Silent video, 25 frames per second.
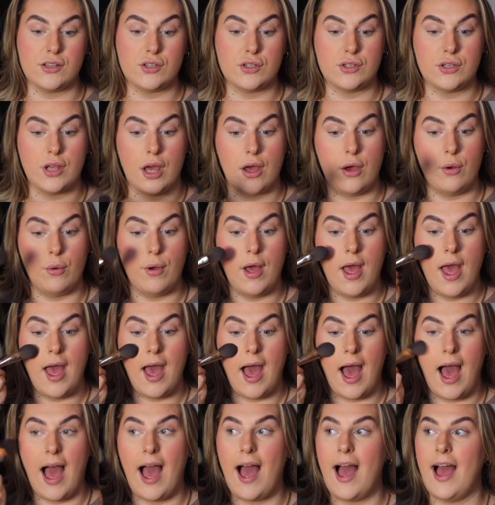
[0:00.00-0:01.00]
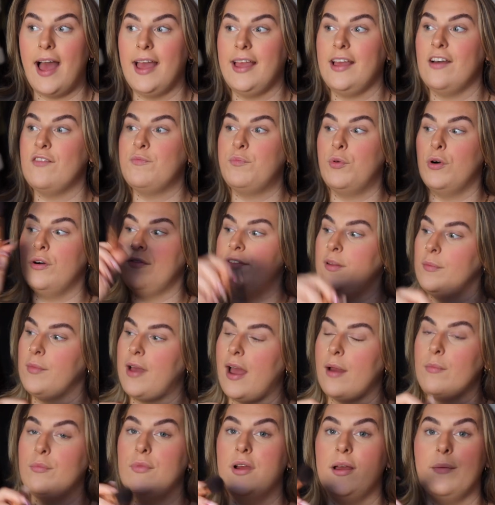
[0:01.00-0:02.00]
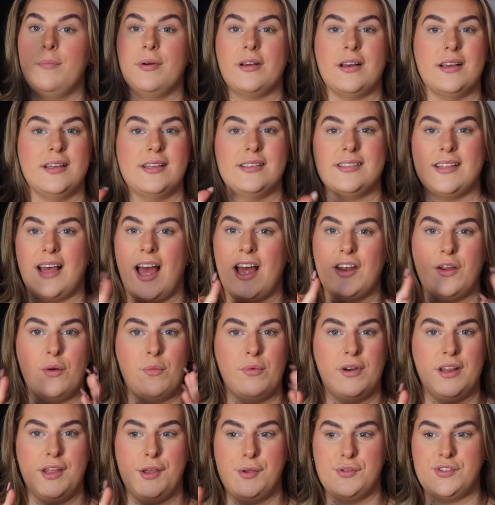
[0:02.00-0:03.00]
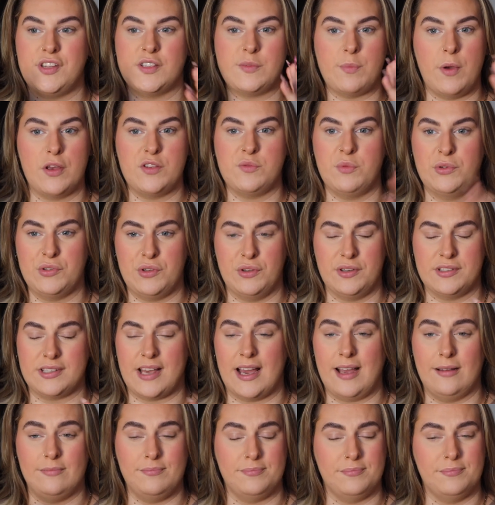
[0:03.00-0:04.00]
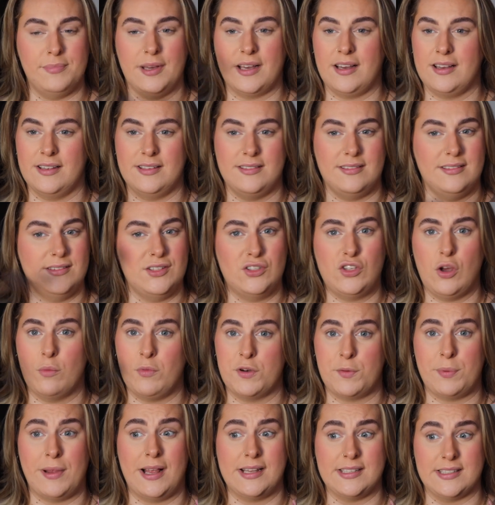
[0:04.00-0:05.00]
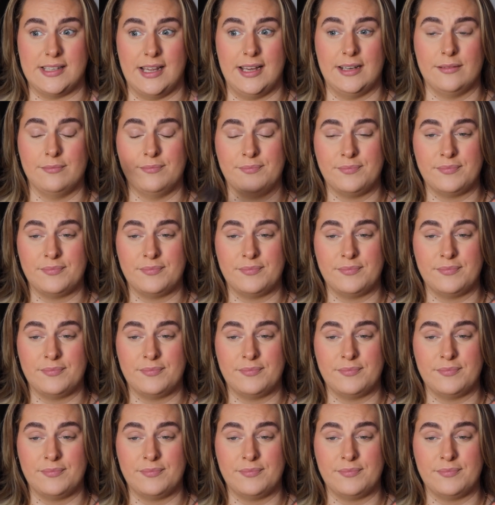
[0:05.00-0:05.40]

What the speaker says: So I have bought a film camera because I don't want to use disposables all the time because so much plastic.